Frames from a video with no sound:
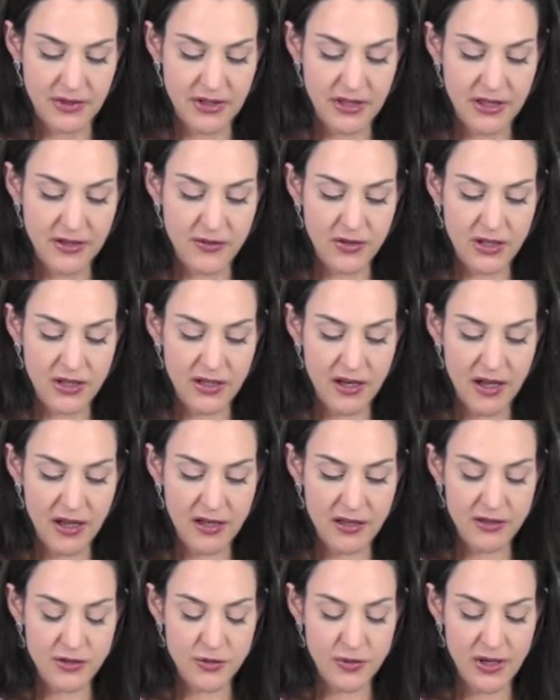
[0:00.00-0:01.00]
leaving
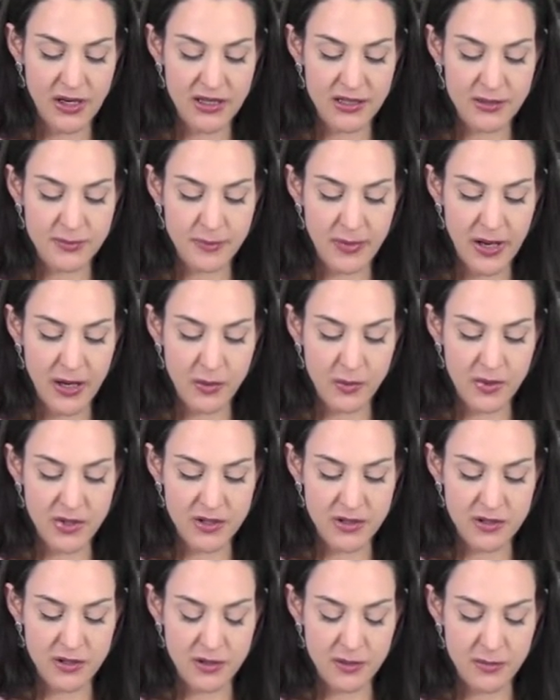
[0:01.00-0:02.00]
not a trace by
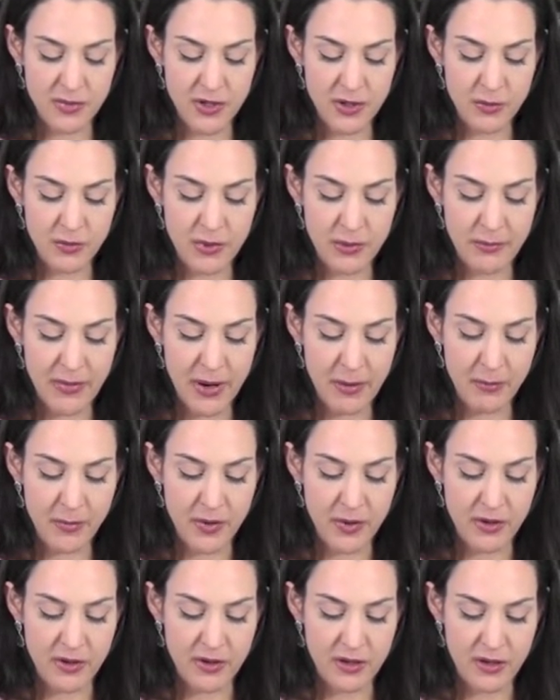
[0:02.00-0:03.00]
which to be
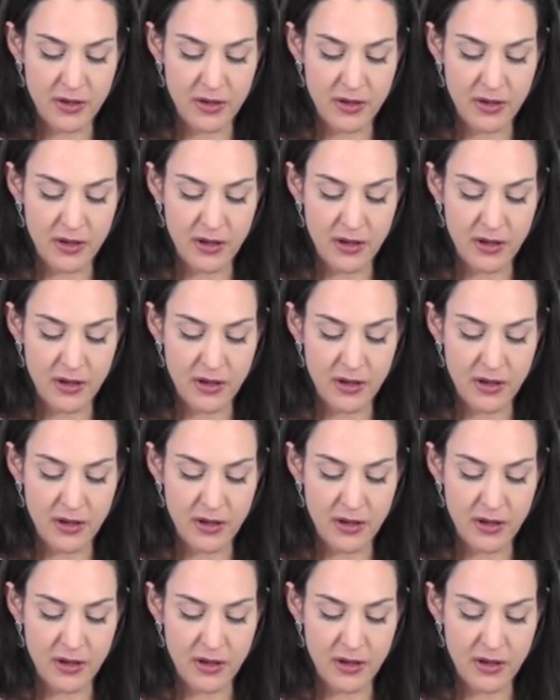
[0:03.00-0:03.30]
remembered.